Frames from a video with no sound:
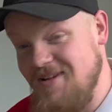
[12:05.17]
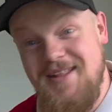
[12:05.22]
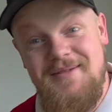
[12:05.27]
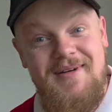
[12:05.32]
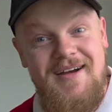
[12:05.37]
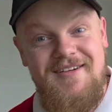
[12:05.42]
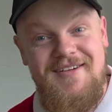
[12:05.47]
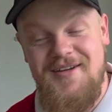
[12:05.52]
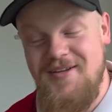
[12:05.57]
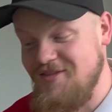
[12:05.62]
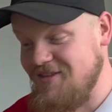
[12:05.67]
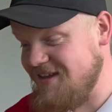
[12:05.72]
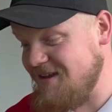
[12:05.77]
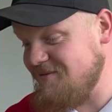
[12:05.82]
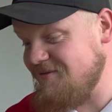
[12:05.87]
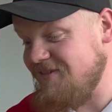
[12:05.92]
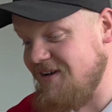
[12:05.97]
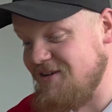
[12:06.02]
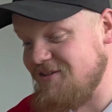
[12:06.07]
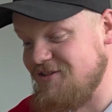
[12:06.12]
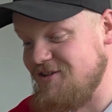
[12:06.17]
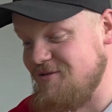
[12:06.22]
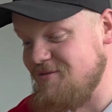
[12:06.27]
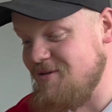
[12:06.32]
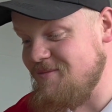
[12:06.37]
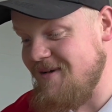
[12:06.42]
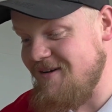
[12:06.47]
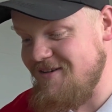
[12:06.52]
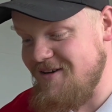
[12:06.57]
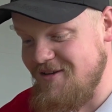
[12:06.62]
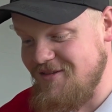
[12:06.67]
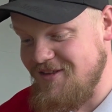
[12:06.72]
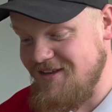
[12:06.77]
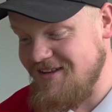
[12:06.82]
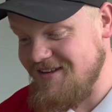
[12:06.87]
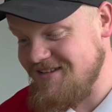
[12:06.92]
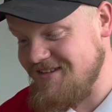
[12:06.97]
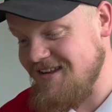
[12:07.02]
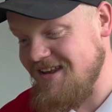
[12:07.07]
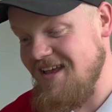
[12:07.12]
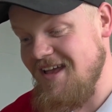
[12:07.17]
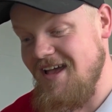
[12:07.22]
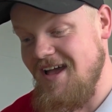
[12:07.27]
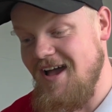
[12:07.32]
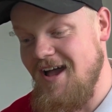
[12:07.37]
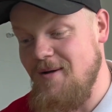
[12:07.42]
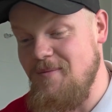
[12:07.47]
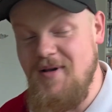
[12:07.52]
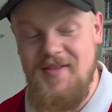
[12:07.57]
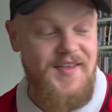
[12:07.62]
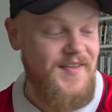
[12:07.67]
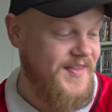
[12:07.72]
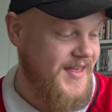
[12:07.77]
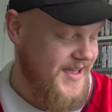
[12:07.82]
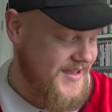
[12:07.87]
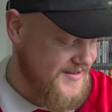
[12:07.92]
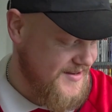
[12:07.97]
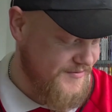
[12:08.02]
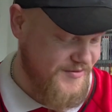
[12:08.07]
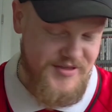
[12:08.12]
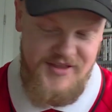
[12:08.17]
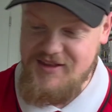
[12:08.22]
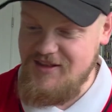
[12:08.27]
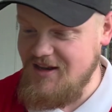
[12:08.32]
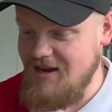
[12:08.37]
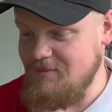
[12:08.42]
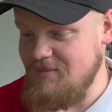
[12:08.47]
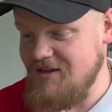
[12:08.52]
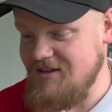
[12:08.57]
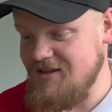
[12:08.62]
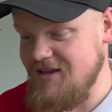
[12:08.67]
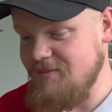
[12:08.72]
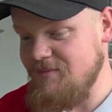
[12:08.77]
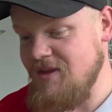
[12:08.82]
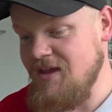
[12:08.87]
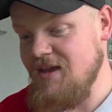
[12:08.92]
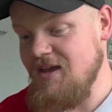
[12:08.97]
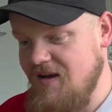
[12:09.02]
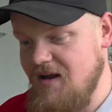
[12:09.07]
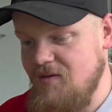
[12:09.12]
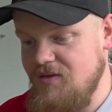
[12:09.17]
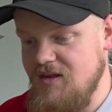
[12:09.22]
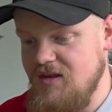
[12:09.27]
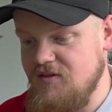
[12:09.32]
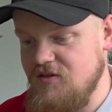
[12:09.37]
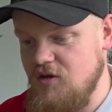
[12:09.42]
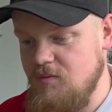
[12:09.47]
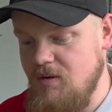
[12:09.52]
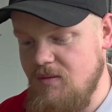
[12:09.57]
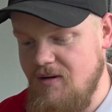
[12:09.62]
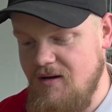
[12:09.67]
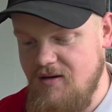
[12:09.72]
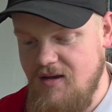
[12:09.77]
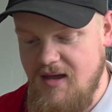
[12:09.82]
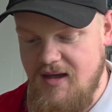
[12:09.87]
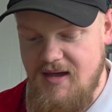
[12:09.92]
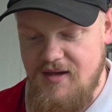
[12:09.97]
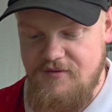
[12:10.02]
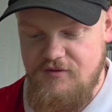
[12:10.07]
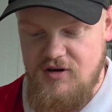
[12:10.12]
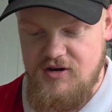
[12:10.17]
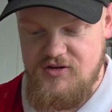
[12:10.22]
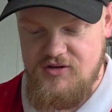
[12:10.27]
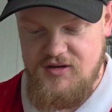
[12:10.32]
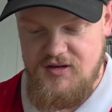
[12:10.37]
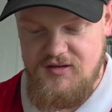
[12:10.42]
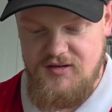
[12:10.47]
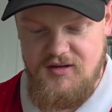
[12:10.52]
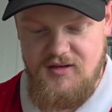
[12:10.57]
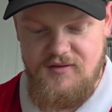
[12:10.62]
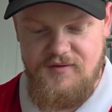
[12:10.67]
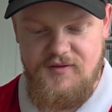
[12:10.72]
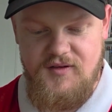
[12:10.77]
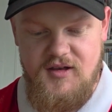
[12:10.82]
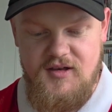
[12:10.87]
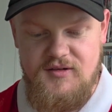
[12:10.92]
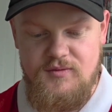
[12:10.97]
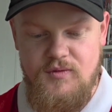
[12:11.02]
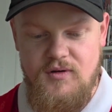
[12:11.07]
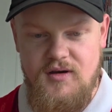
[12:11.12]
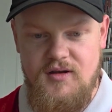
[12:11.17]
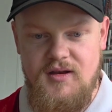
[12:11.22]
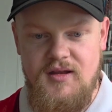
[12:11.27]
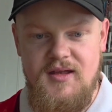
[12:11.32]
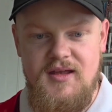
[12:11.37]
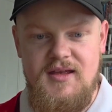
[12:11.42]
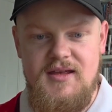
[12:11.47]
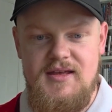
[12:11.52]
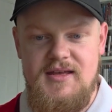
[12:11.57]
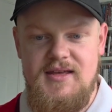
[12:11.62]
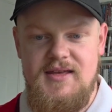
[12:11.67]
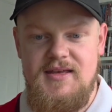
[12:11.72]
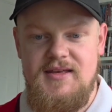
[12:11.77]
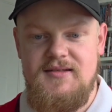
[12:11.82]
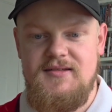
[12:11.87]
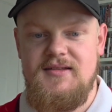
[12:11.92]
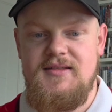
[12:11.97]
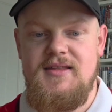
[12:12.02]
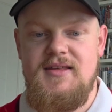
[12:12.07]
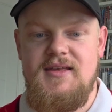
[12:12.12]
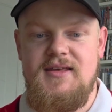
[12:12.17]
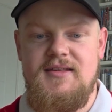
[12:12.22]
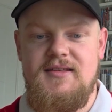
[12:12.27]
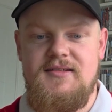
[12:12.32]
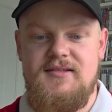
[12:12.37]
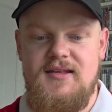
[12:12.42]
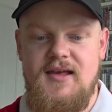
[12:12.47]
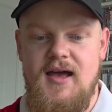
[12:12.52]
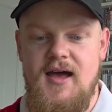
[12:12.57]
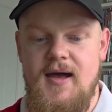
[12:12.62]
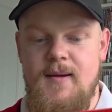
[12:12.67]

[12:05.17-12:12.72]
with the Mario theme, found 2 more Mario things, and then that is everything that I picked up. Found these Super Mario air fresheners. So the first one is this